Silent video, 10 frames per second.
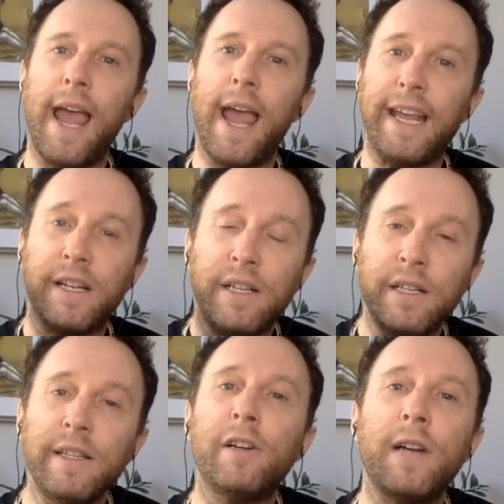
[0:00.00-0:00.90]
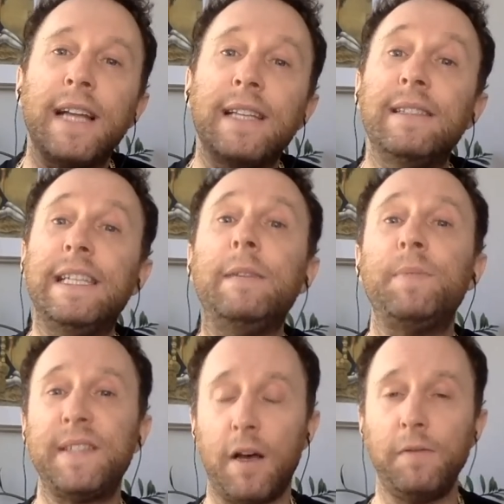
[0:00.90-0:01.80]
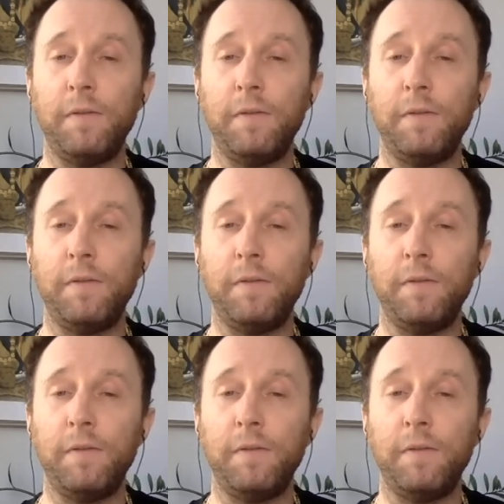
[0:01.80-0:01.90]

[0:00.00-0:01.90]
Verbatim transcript: a clear and deep self